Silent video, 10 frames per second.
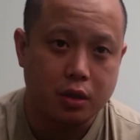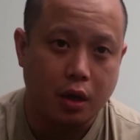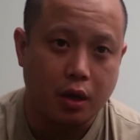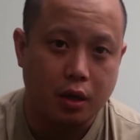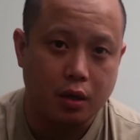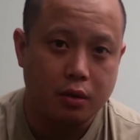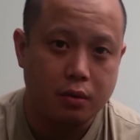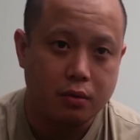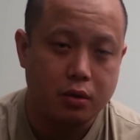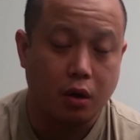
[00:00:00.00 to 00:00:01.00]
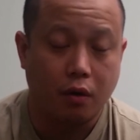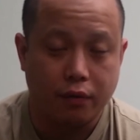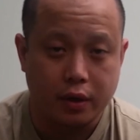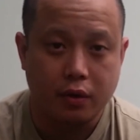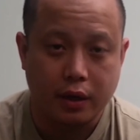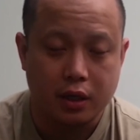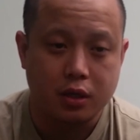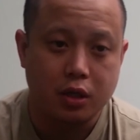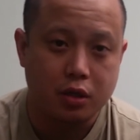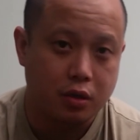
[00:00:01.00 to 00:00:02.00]
They hopefully know how to
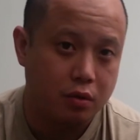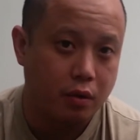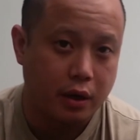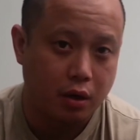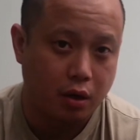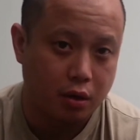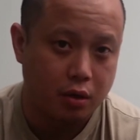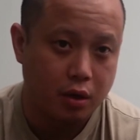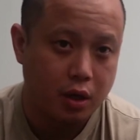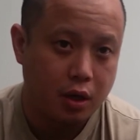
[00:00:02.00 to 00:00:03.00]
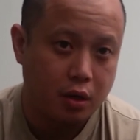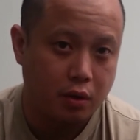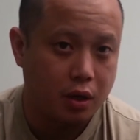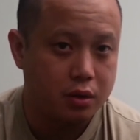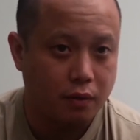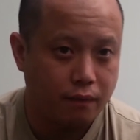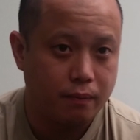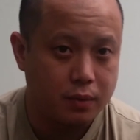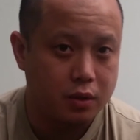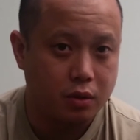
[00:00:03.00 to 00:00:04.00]
teach, and you know how to learn. Okay,
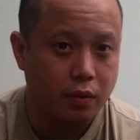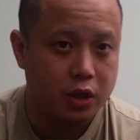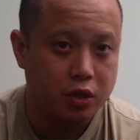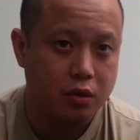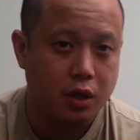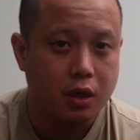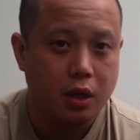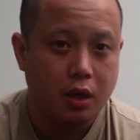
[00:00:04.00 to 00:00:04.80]
it's a two-way street.